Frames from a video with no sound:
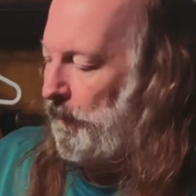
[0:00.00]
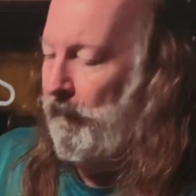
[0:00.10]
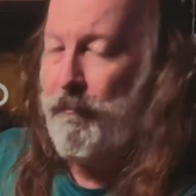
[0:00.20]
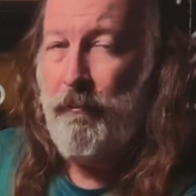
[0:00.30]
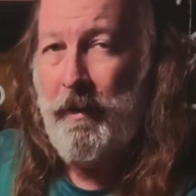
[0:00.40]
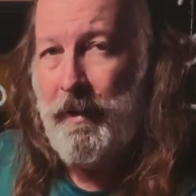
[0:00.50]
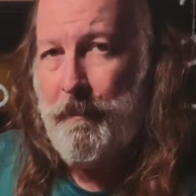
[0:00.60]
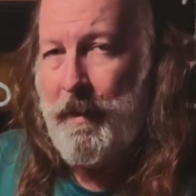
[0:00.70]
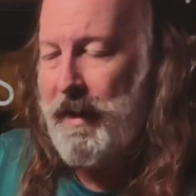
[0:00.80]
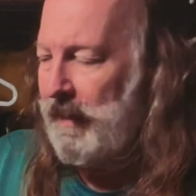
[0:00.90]
rear
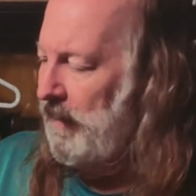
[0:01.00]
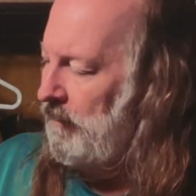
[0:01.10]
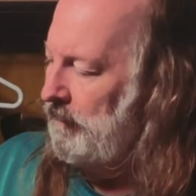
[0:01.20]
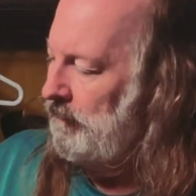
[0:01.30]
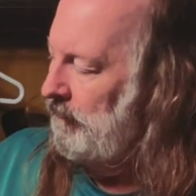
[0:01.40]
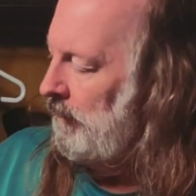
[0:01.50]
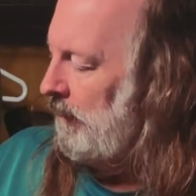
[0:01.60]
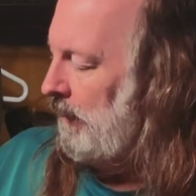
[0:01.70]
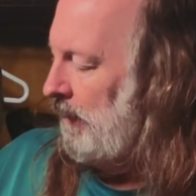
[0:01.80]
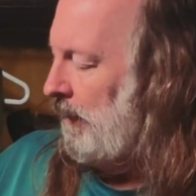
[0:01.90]
pocket
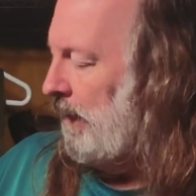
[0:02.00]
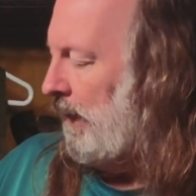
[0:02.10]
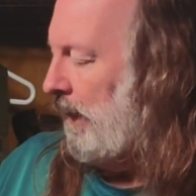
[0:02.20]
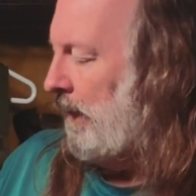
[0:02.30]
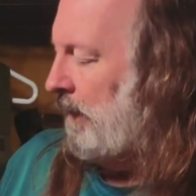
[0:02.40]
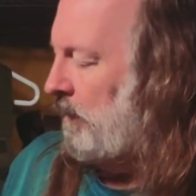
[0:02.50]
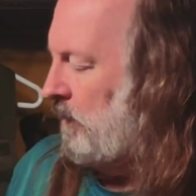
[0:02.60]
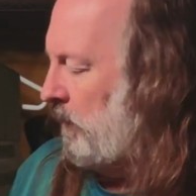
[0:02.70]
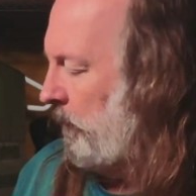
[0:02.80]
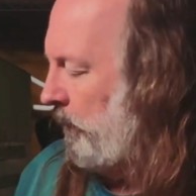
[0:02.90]

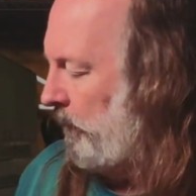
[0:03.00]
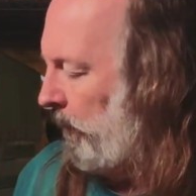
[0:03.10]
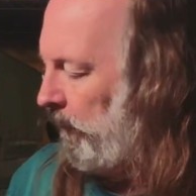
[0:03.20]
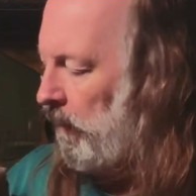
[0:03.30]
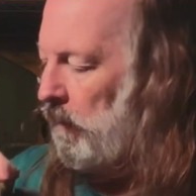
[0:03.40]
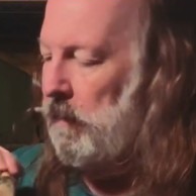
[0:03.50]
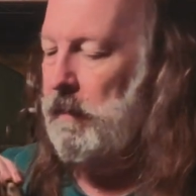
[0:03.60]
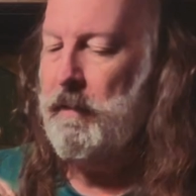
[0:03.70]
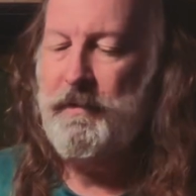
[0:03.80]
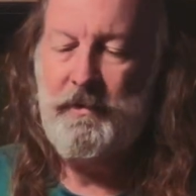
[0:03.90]
and
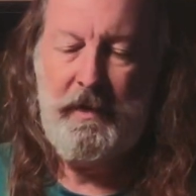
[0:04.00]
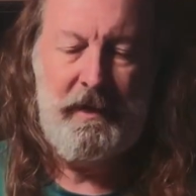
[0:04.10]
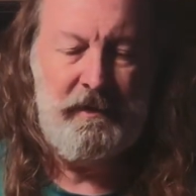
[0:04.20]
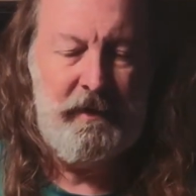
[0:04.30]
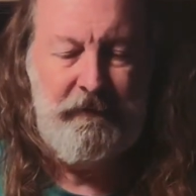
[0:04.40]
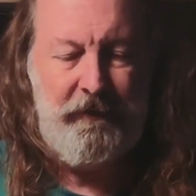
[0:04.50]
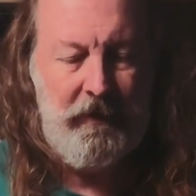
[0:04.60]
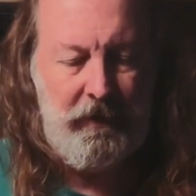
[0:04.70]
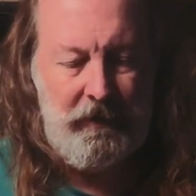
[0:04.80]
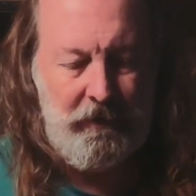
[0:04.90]
also has a
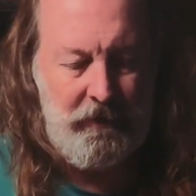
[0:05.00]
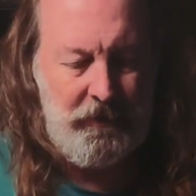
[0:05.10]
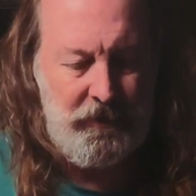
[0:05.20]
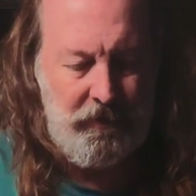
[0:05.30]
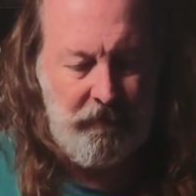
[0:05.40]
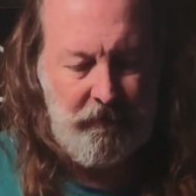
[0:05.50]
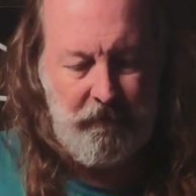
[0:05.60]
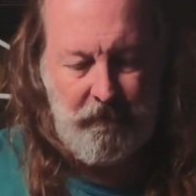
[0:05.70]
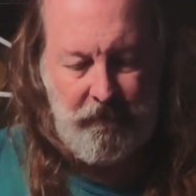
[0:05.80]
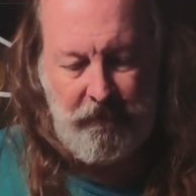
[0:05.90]
fairly large
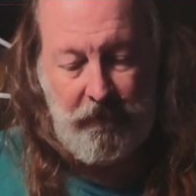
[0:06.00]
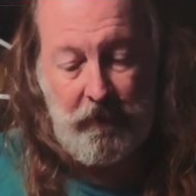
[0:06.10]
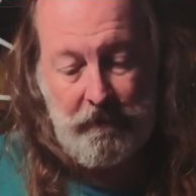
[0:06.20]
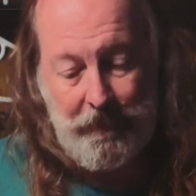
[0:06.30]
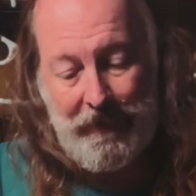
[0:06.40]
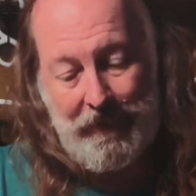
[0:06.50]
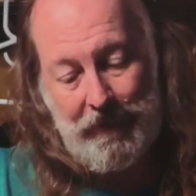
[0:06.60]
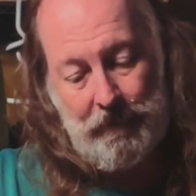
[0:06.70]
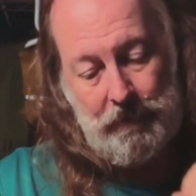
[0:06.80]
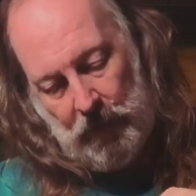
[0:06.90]
front
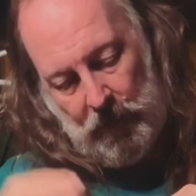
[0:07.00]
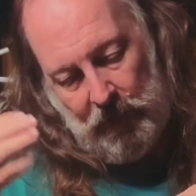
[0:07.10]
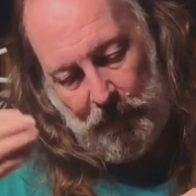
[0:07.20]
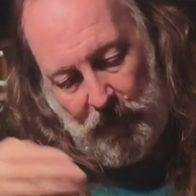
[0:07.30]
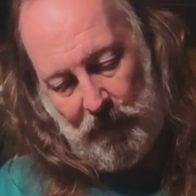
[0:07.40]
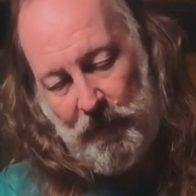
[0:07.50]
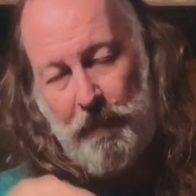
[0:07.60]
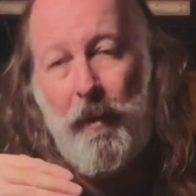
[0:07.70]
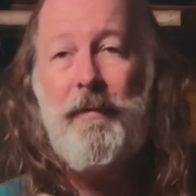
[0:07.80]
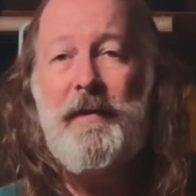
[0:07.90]
pocket. Problem with
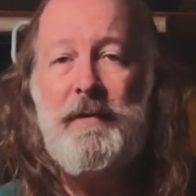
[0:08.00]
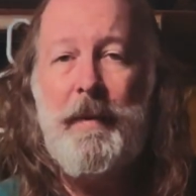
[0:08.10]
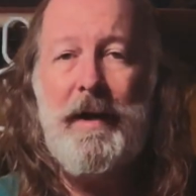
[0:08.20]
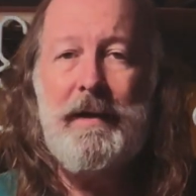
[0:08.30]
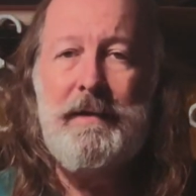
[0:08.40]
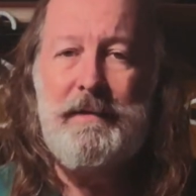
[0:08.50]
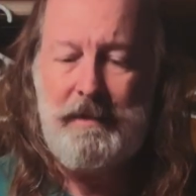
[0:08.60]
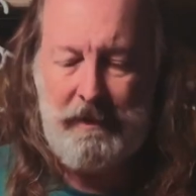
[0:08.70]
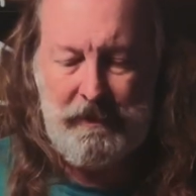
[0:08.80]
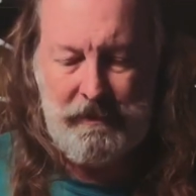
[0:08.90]
both these pockets
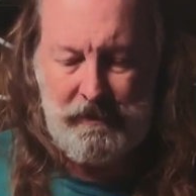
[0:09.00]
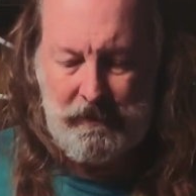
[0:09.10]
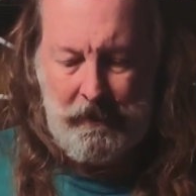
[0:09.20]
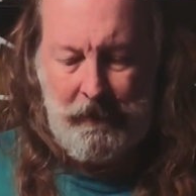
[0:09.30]
is